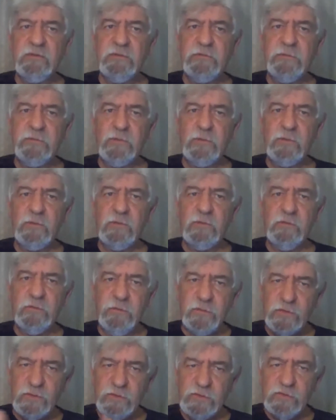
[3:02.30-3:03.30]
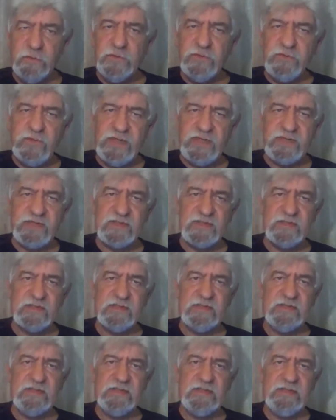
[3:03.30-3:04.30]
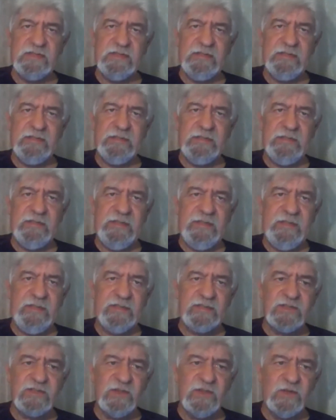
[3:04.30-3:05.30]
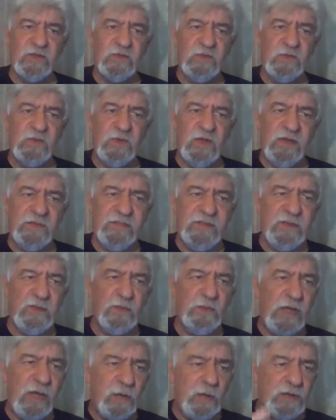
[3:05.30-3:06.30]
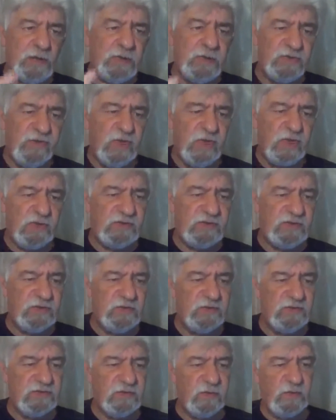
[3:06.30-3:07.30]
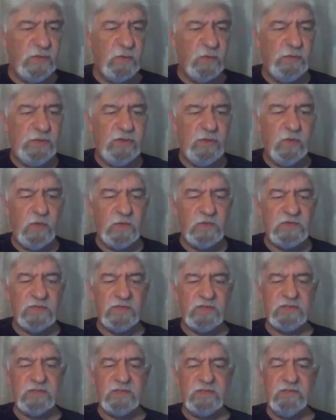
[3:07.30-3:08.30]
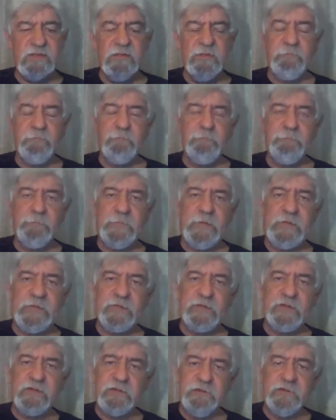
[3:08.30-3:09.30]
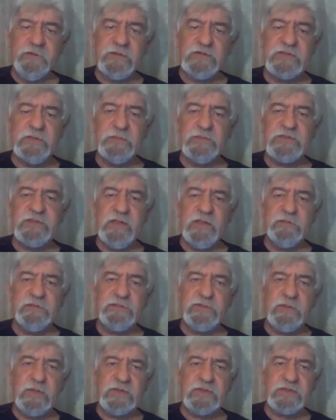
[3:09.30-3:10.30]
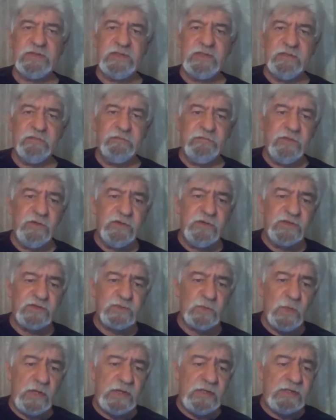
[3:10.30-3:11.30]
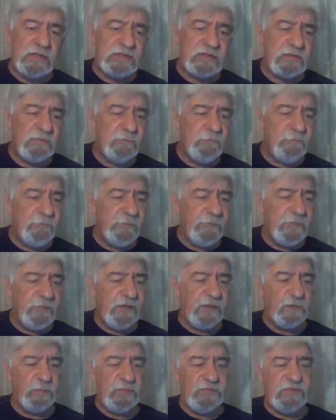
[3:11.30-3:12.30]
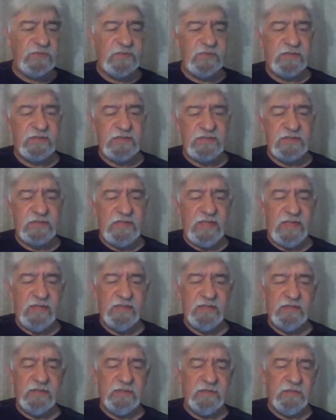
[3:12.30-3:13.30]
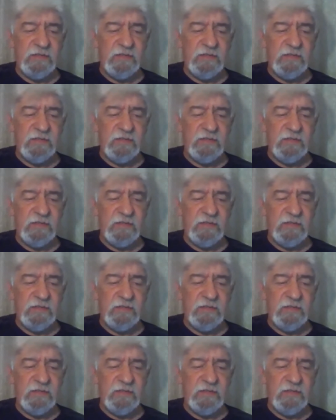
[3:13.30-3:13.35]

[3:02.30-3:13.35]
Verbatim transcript: for for the human race. And so I think we owe it to God to so that when he calls us and he reveals himself to us in various ways, that we just understand